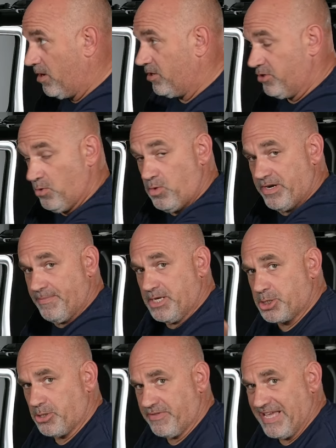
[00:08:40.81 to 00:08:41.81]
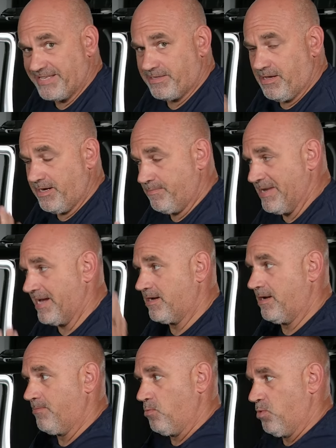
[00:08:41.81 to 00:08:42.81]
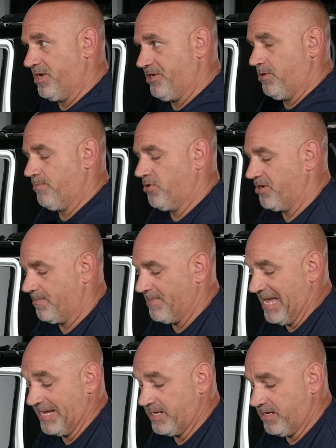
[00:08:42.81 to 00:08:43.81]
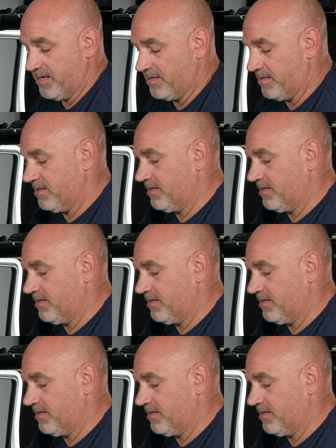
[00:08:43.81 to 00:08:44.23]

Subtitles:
You'll want to make sure that's lined back up when you put it back in.